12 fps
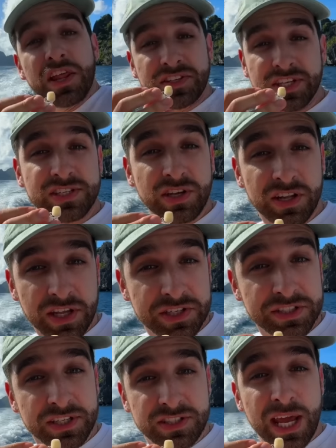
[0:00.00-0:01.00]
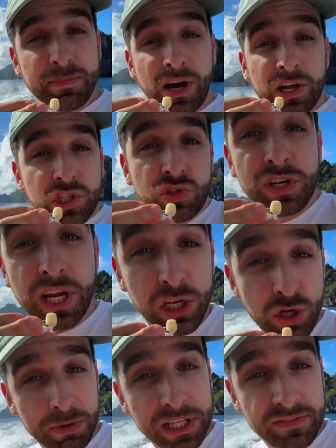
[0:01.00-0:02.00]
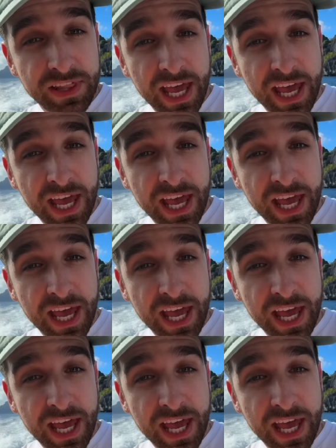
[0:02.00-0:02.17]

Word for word: This is this is the same country. Can you believe